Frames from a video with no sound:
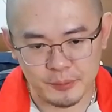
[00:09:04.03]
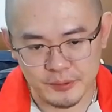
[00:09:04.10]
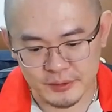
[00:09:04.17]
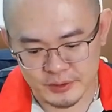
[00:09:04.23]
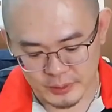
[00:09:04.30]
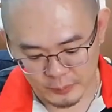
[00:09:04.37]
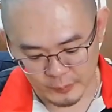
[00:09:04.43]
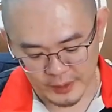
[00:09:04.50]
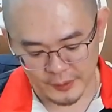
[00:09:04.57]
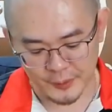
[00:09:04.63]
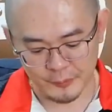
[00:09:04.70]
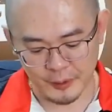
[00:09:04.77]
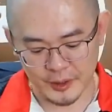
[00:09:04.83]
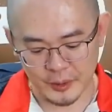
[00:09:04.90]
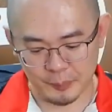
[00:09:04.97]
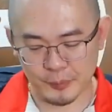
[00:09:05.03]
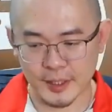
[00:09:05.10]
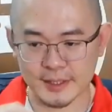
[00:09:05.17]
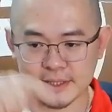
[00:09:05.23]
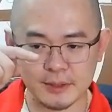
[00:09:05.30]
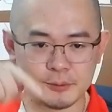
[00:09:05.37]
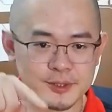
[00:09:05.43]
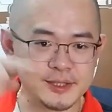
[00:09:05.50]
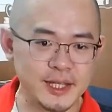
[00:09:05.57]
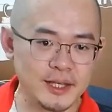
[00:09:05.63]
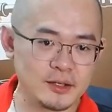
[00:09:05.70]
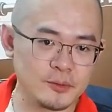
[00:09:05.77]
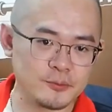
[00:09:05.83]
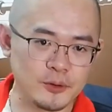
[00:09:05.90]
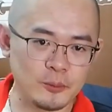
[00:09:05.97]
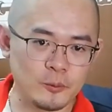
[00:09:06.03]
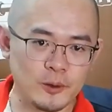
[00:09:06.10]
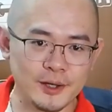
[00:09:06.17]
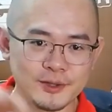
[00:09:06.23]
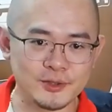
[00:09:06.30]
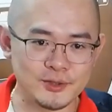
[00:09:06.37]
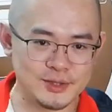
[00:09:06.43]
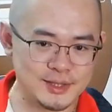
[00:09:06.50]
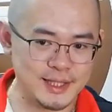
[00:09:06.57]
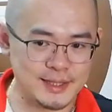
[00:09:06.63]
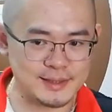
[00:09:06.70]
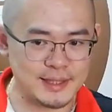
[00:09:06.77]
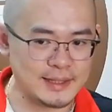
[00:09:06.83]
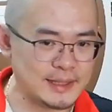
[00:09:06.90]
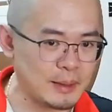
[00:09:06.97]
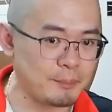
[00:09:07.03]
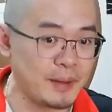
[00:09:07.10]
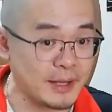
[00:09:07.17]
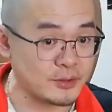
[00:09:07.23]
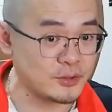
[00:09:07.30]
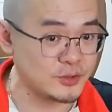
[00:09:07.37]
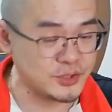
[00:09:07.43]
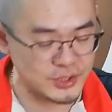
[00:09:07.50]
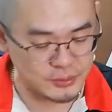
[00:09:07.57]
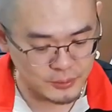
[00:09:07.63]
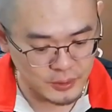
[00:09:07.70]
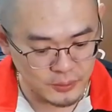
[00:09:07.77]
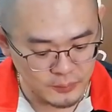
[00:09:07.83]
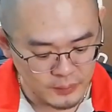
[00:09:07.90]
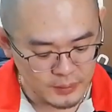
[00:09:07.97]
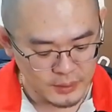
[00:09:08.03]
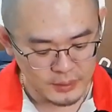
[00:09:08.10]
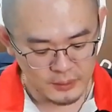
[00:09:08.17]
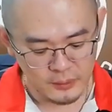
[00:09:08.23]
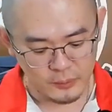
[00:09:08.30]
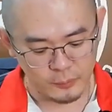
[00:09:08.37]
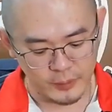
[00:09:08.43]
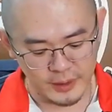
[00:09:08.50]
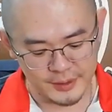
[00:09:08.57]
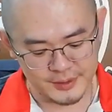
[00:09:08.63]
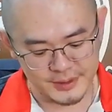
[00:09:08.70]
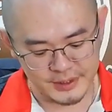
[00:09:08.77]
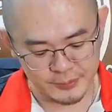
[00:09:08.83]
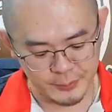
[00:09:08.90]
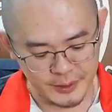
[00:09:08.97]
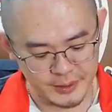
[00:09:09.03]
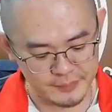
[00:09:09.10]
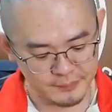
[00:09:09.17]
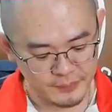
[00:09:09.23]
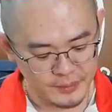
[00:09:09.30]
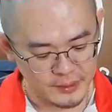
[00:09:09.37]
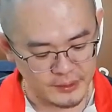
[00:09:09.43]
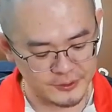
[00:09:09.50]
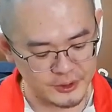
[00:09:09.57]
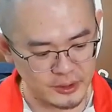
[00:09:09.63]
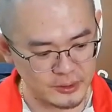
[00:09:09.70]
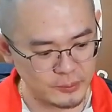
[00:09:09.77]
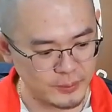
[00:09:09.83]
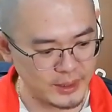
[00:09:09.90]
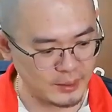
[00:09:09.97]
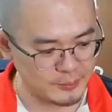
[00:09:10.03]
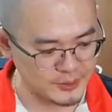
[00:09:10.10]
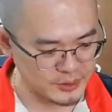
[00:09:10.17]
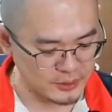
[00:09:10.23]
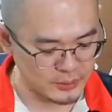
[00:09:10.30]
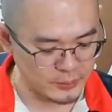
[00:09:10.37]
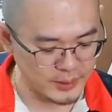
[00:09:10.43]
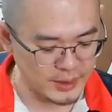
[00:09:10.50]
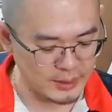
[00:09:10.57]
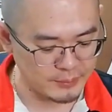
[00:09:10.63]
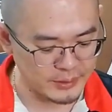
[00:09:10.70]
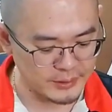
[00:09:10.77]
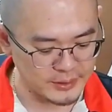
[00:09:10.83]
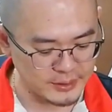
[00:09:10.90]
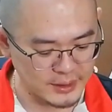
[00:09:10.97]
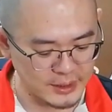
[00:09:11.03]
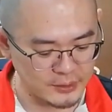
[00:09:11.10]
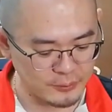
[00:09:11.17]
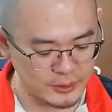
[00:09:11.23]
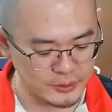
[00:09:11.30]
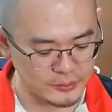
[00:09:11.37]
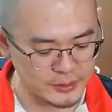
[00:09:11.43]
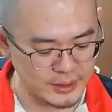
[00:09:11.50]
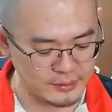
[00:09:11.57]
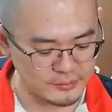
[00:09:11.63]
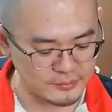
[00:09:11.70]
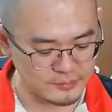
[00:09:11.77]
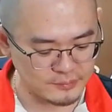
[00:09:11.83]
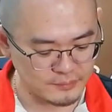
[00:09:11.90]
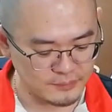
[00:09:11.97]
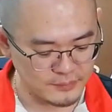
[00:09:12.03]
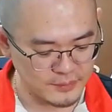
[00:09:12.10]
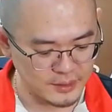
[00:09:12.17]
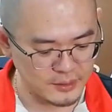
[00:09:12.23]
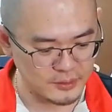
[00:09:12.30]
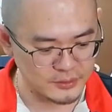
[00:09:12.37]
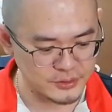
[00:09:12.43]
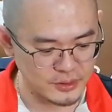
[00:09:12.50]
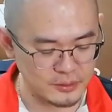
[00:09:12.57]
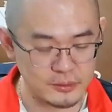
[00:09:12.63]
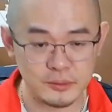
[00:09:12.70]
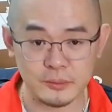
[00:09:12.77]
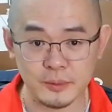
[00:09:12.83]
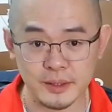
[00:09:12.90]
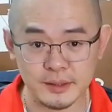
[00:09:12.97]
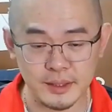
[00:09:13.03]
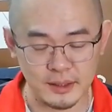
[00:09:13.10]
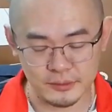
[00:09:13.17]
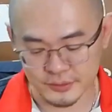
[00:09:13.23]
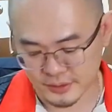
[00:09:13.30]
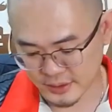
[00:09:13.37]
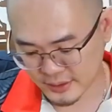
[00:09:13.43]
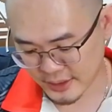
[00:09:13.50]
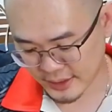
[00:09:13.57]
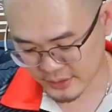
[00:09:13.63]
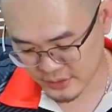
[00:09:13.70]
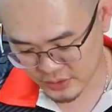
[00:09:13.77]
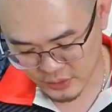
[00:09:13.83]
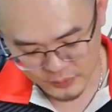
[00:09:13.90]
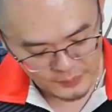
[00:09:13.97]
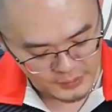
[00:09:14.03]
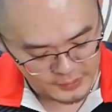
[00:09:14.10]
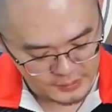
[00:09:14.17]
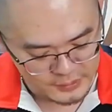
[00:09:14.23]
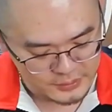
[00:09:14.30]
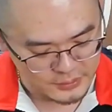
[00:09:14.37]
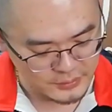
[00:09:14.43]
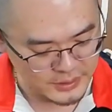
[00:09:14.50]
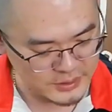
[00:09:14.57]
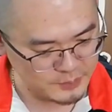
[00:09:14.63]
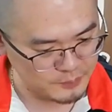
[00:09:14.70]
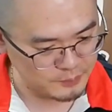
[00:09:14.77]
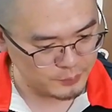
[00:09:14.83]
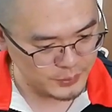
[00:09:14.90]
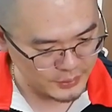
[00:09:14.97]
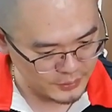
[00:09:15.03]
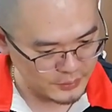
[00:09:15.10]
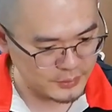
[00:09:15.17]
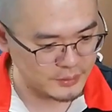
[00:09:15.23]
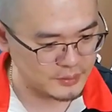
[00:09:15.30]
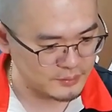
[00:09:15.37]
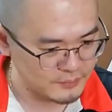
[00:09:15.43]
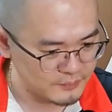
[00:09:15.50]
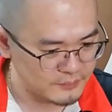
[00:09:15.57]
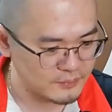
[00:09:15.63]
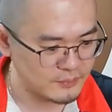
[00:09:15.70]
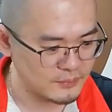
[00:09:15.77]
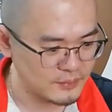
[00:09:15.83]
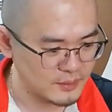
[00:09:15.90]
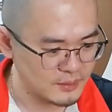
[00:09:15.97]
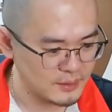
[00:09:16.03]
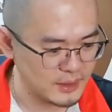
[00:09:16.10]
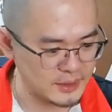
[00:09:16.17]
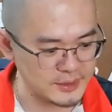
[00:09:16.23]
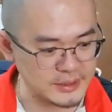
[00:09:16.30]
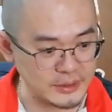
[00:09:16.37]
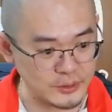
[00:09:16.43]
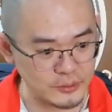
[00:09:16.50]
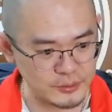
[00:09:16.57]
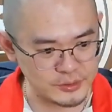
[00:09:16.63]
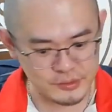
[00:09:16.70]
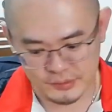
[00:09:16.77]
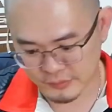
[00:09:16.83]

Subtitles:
previous one, where when you press, it will cycle from 1 to 6 and then back to 0. Whereas this one, if it's all the way up, it's all the way up. And then you want to go down, it goes all the way down, like so. So let's put it on. At least I know it's